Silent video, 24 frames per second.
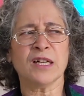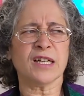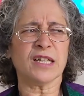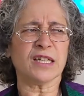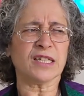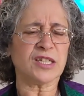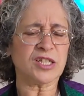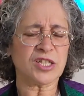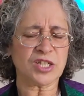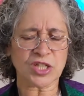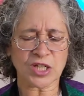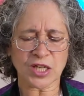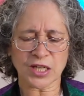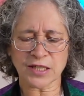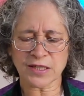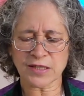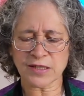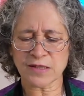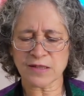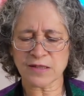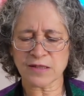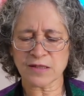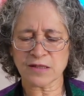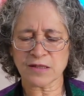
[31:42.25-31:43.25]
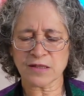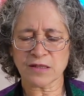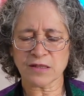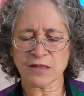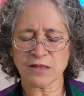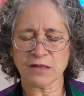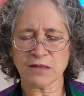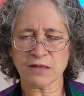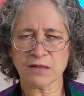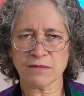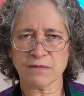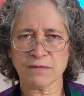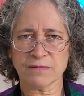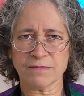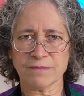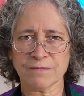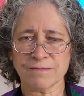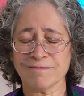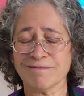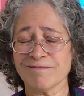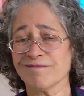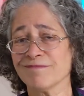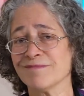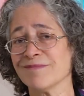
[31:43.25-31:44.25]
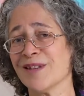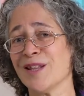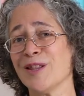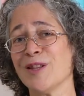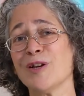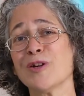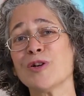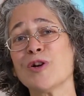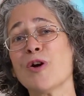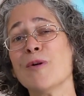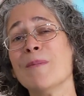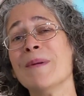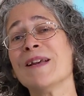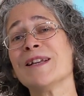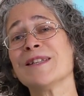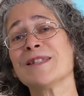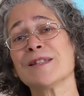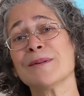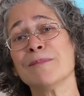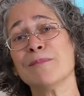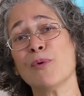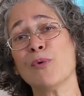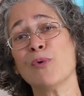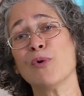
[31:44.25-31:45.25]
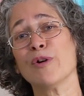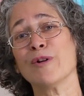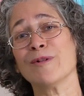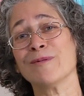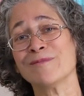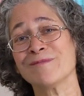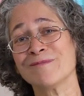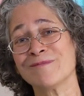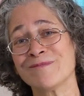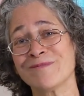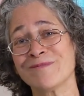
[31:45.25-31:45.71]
adjust, and then go make some more.